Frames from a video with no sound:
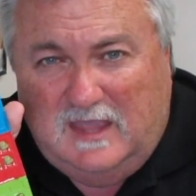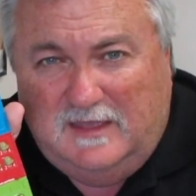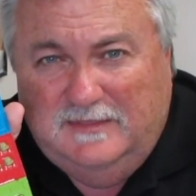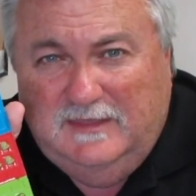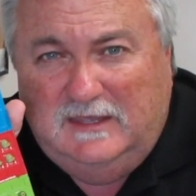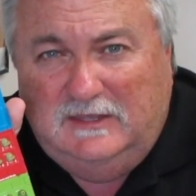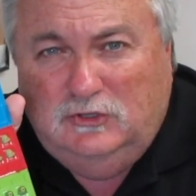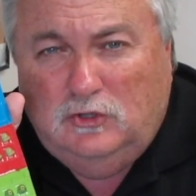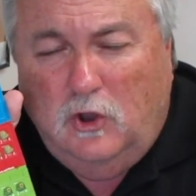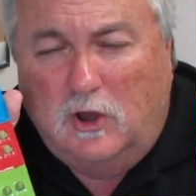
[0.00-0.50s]

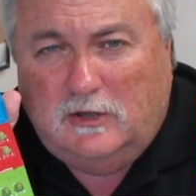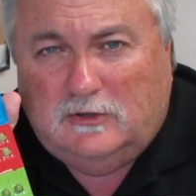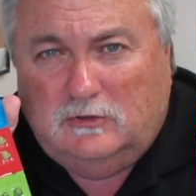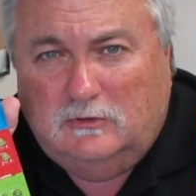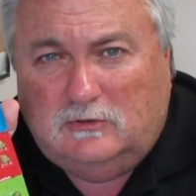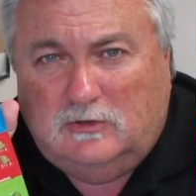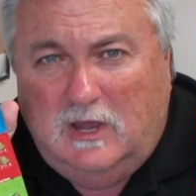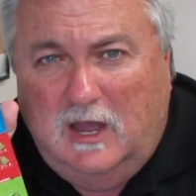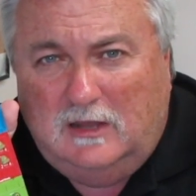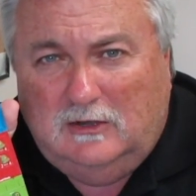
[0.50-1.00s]
The darker
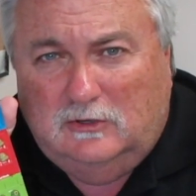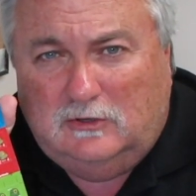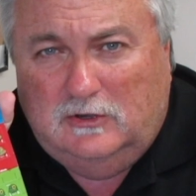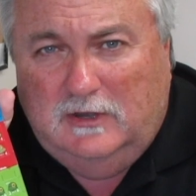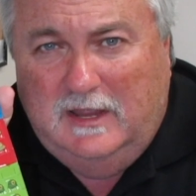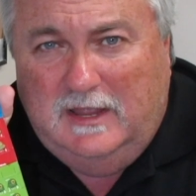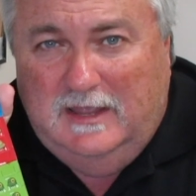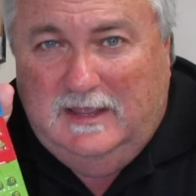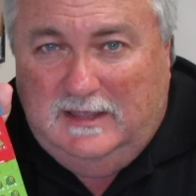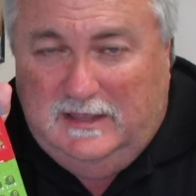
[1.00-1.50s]

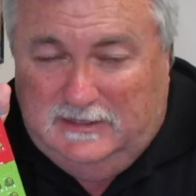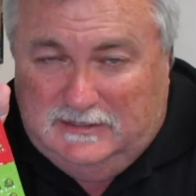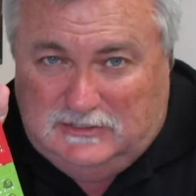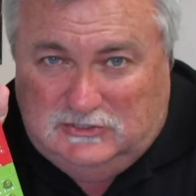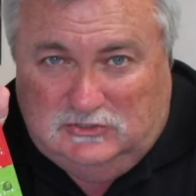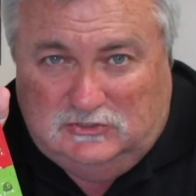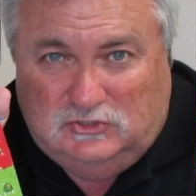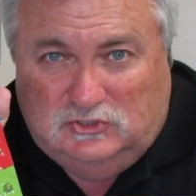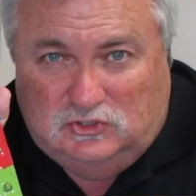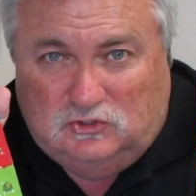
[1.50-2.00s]
color is
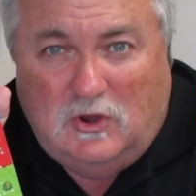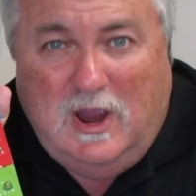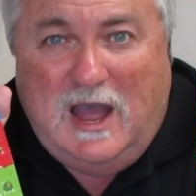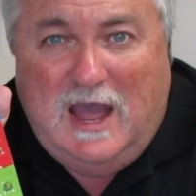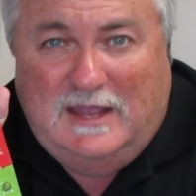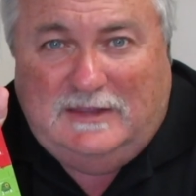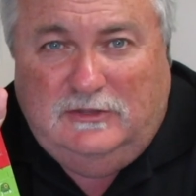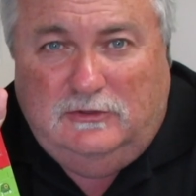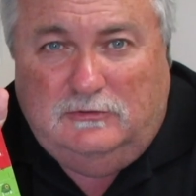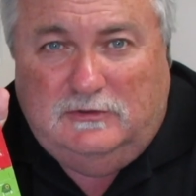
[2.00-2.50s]

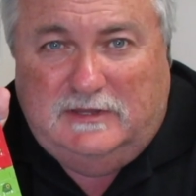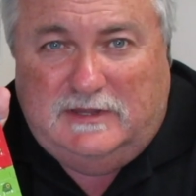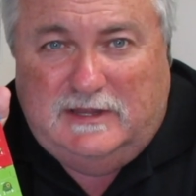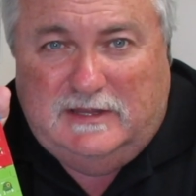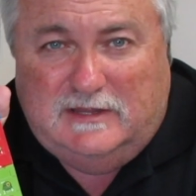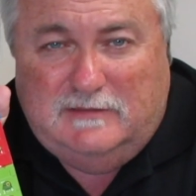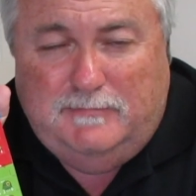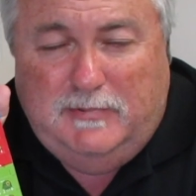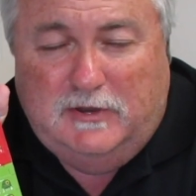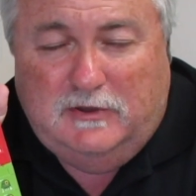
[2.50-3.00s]
tried units,
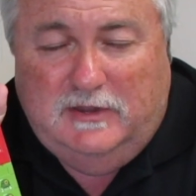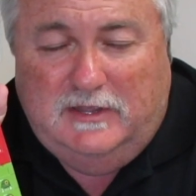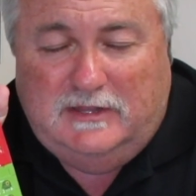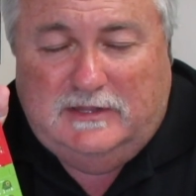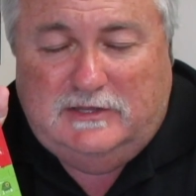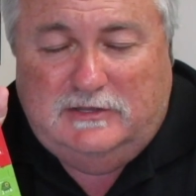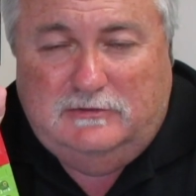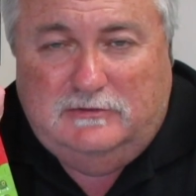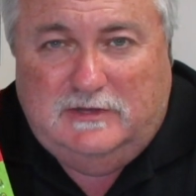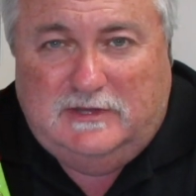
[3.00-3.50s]

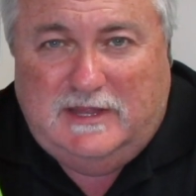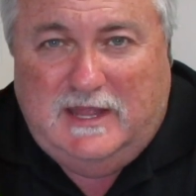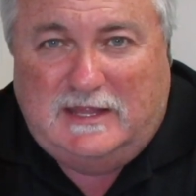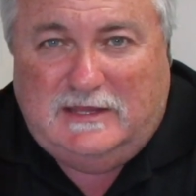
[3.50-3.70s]
experienced units.